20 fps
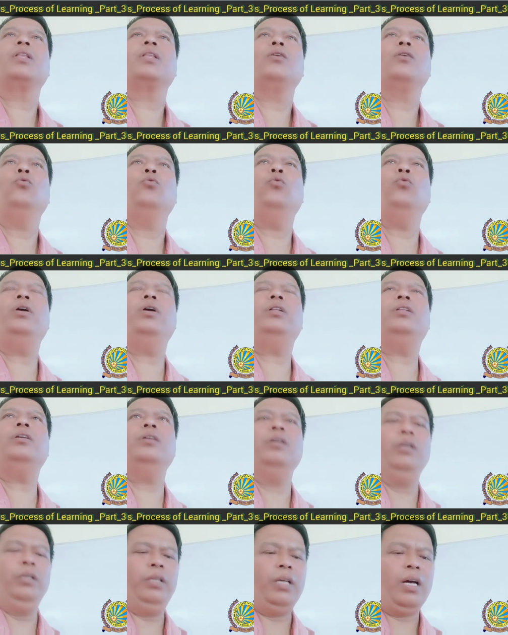
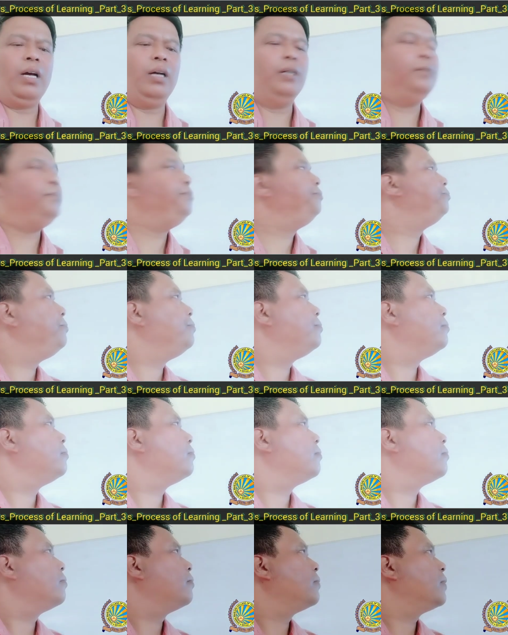
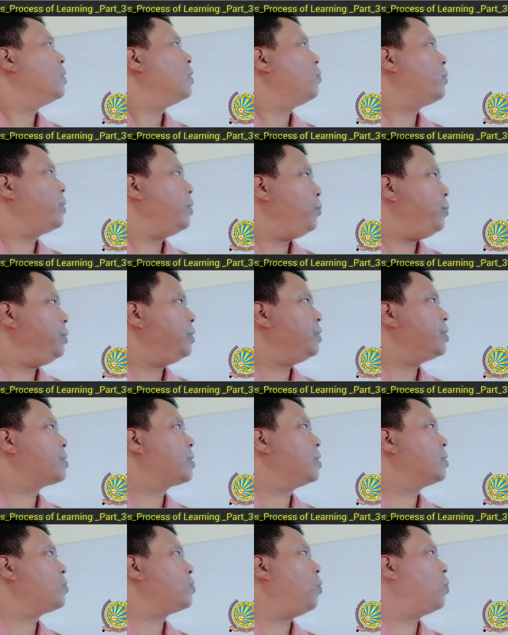Okay, we'll
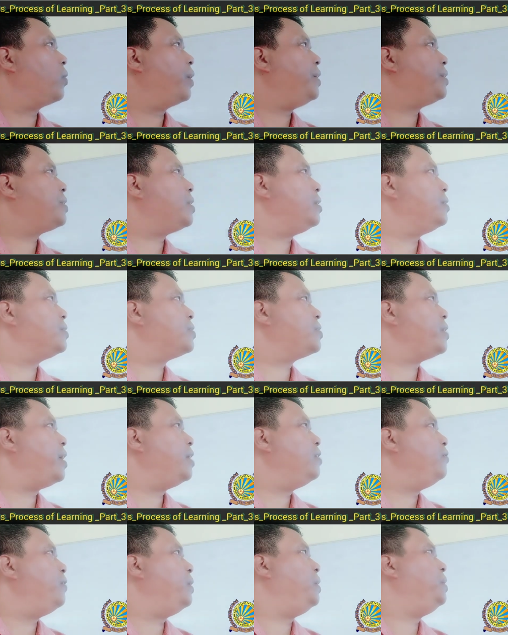discuss origins
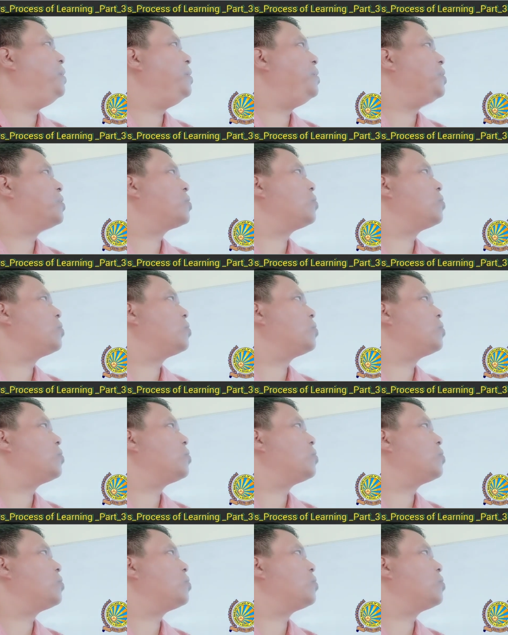and validation